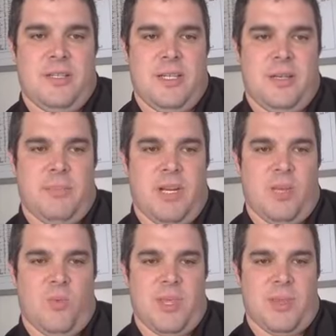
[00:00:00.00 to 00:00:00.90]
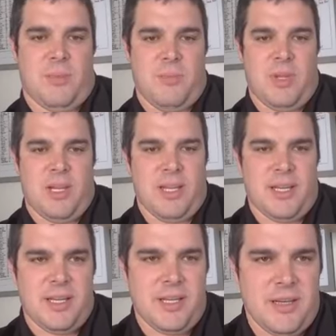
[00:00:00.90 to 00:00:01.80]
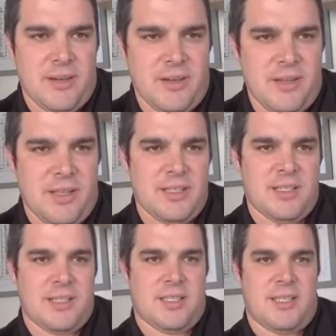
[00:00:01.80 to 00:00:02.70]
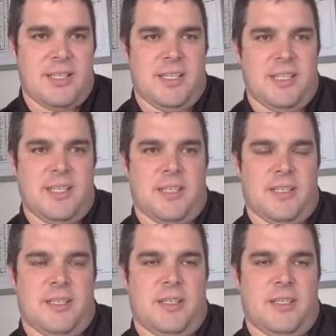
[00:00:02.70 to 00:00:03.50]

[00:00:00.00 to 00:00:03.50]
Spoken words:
Is anybody with me here? Let's see.